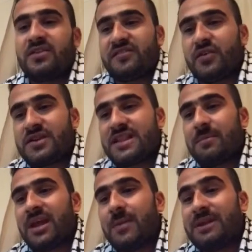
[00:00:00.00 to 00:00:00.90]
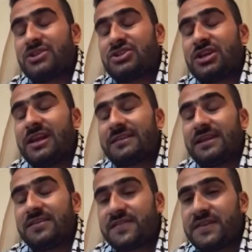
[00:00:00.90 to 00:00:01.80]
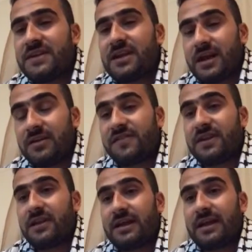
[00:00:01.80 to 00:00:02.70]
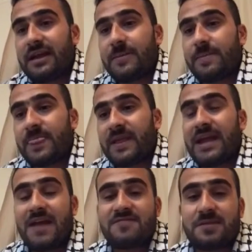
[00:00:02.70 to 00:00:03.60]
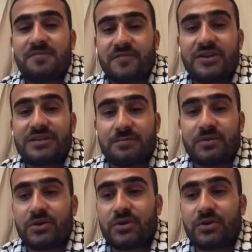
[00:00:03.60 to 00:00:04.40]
For example, I'm in Chile, and I feel like I have some freedom here,